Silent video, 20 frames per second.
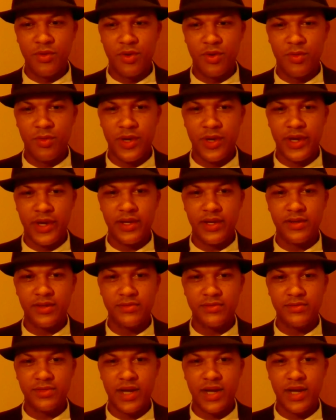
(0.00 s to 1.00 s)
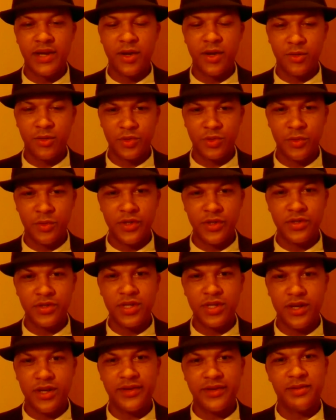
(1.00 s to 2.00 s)
away. I know which one you're
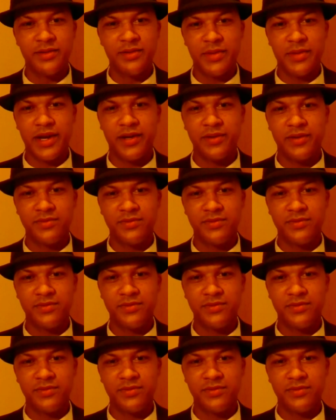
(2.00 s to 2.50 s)
talking about.